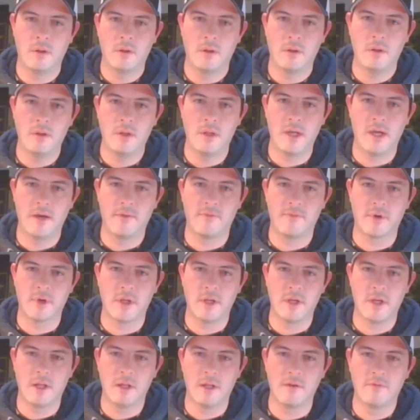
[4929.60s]
The
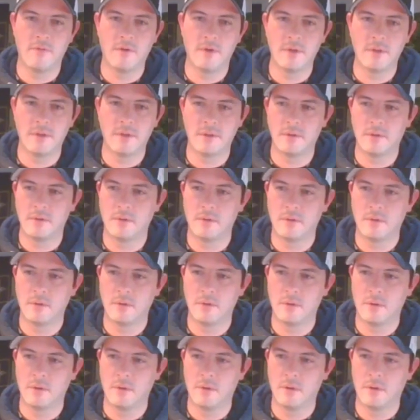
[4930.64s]
African elephant.
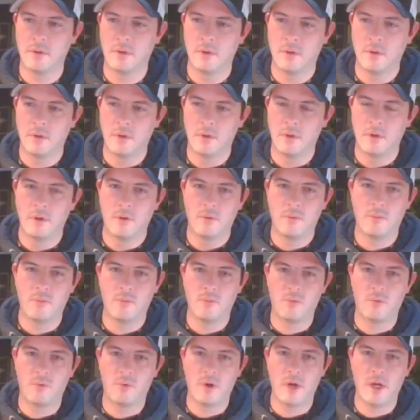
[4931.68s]

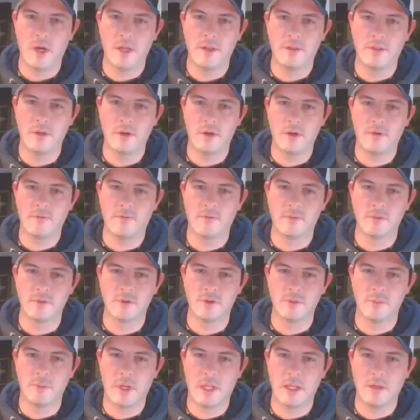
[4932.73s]
right there from the
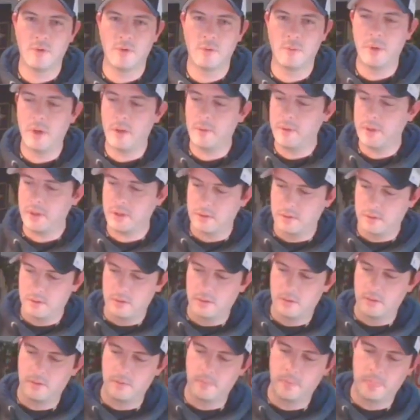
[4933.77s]
Somali Republic.
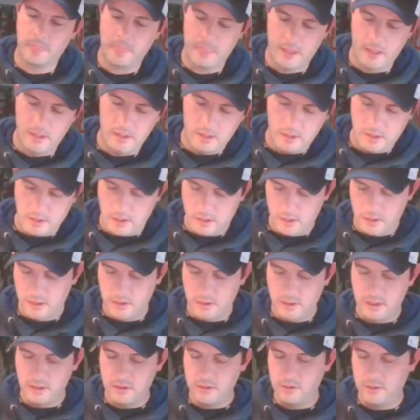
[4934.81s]
And
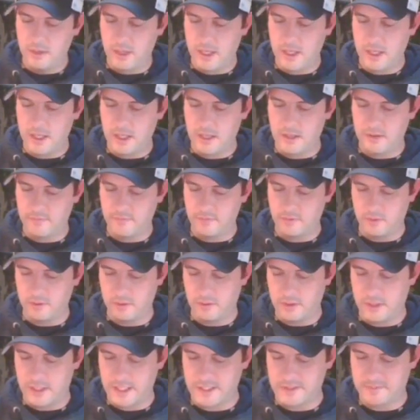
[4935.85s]
then you have,
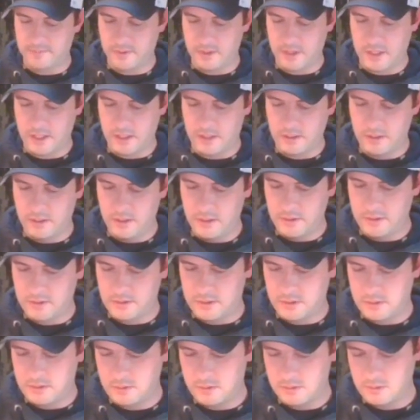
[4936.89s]
last but not
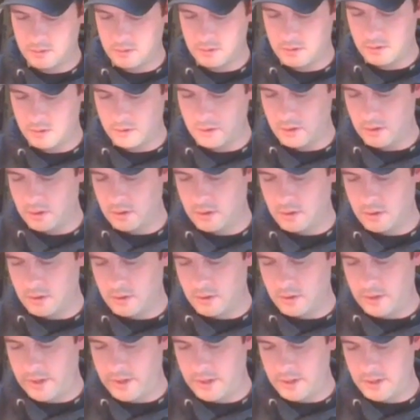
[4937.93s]
least,
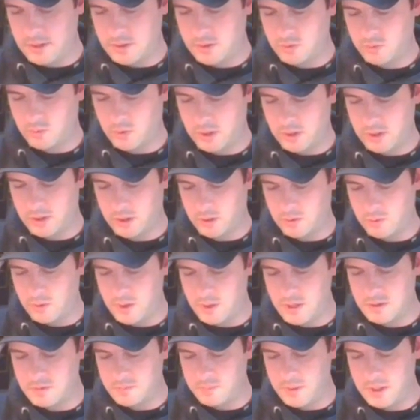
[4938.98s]
I think this is one of the
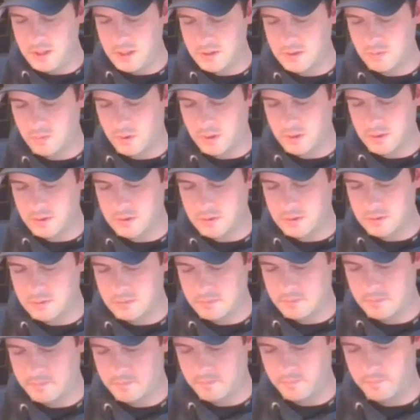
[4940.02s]
Queen's Beast ones.
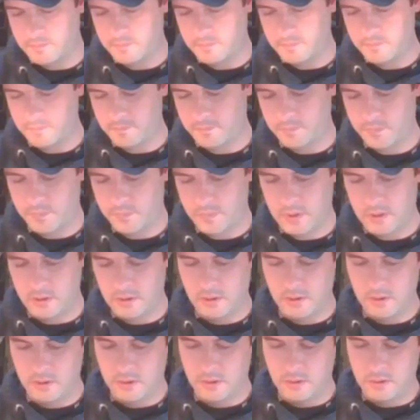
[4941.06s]

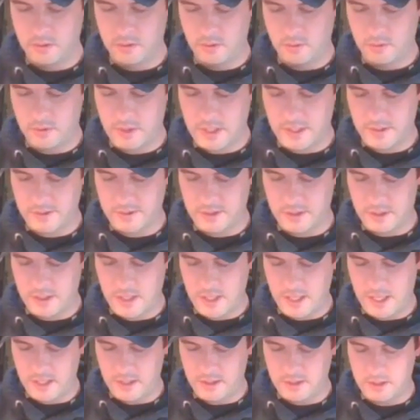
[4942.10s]

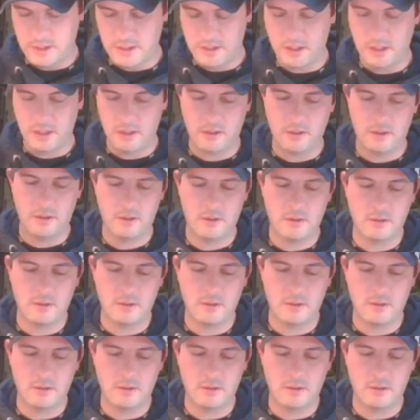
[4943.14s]
2019.